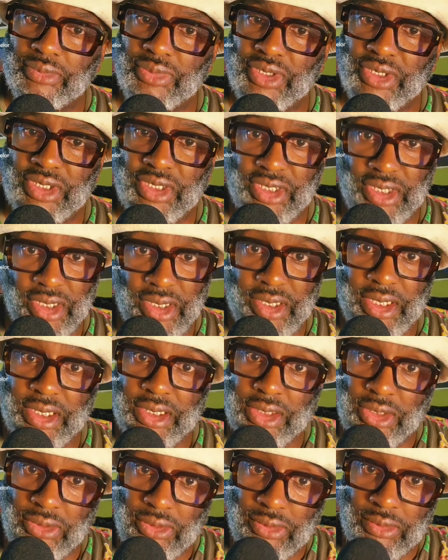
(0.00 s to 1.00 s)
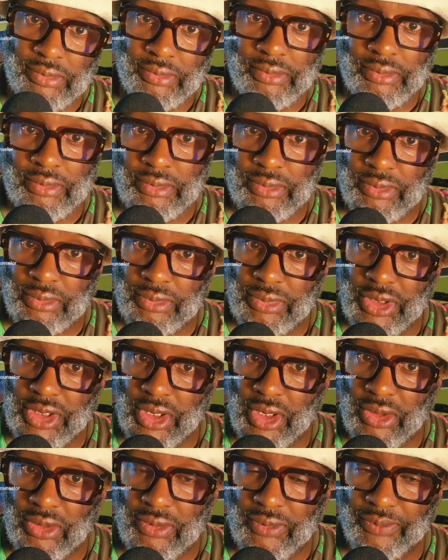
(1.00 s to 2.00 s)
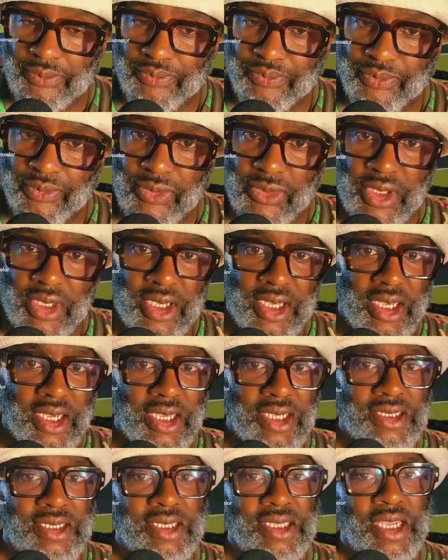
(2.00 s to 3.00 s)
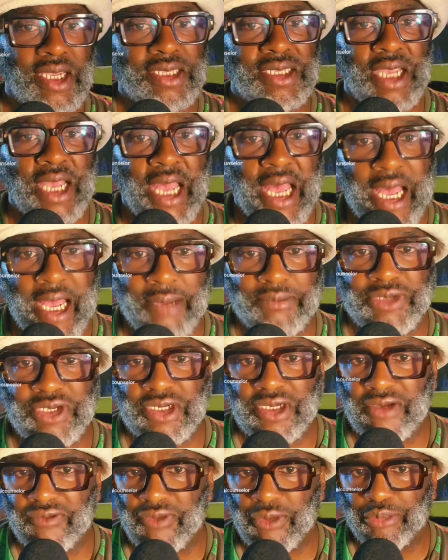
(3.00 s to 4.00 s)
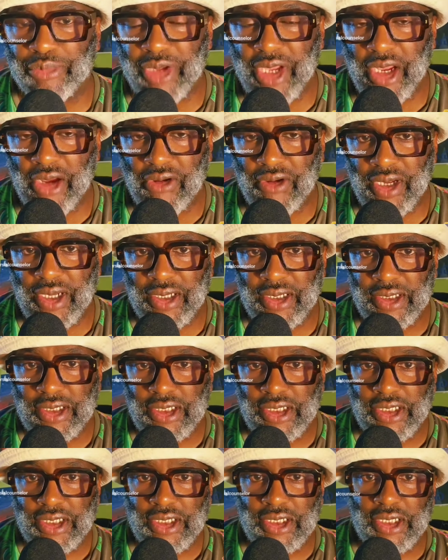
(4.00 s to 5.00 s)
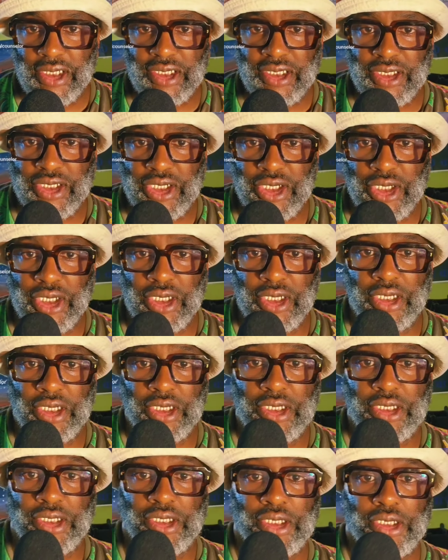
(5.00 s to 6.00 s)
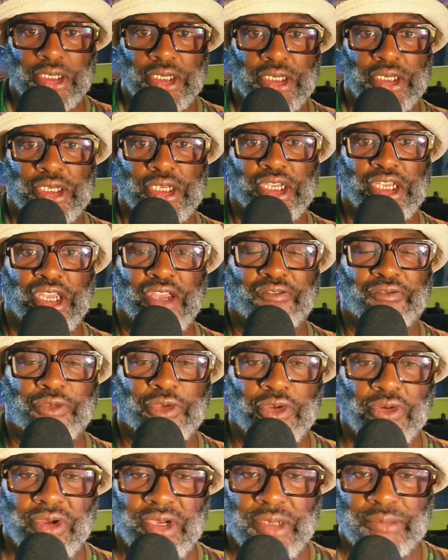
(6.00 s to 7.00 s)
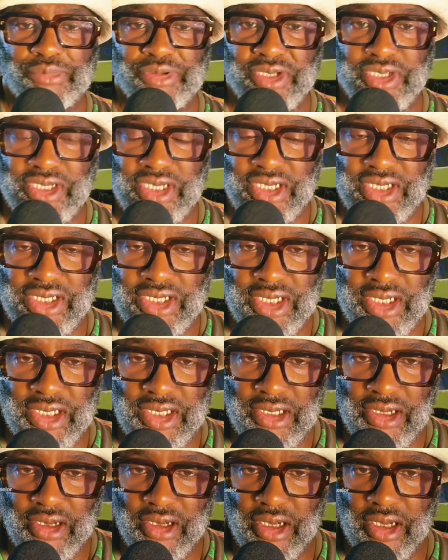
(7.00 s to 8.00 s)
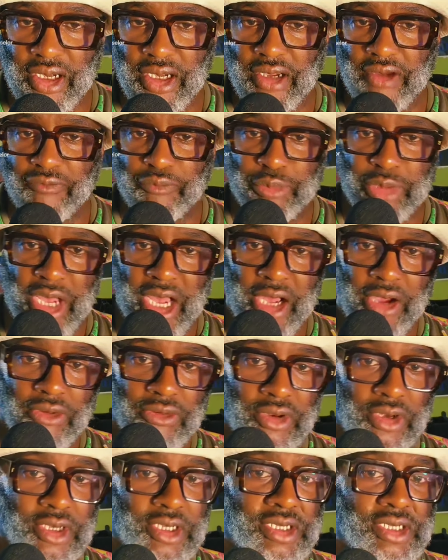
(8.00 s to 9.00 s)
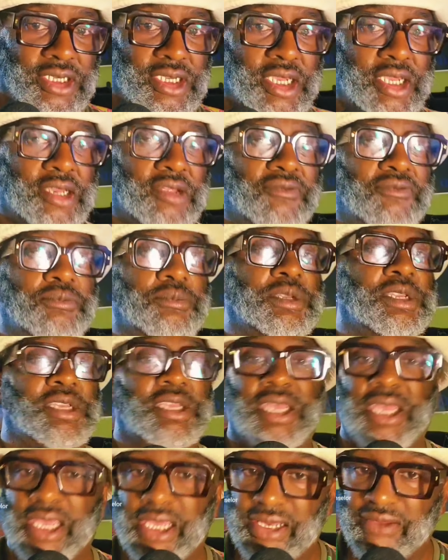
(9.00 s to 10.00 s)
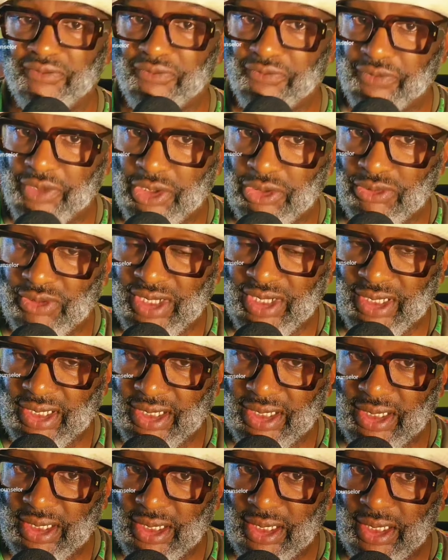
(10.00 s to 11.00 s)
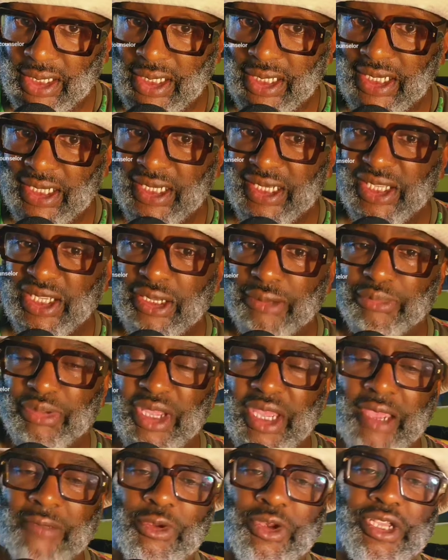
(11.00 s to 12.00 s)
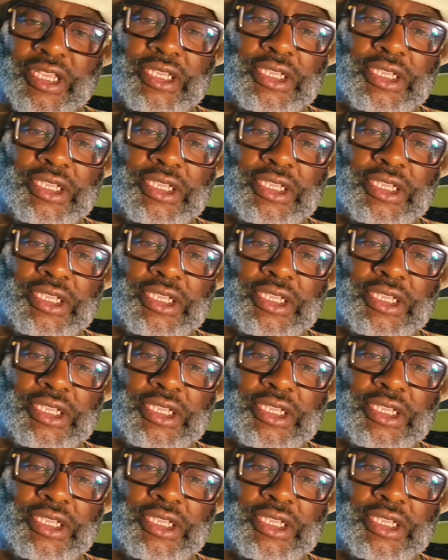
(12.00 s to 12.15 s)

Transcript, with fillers: shouldn't he do so, isn't that the object of a parent to, if you're in a position of power and, of, and influence, to be able